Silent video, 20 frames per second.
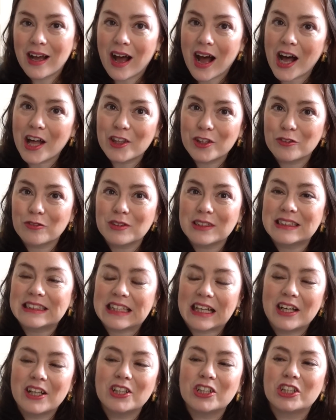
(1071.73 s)
other
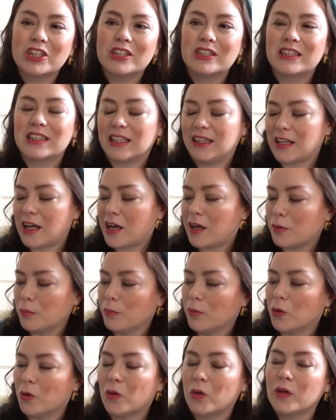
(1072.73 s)
research and to learn
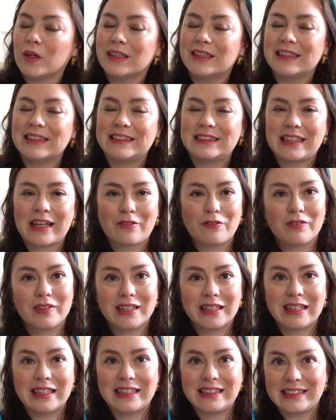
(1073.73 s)
more, and this
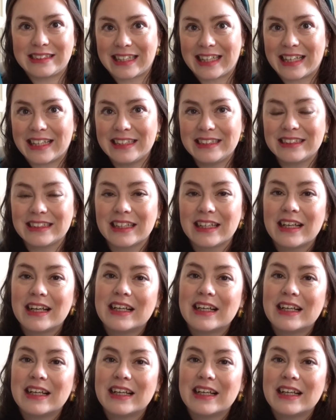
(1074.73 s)
definitely did.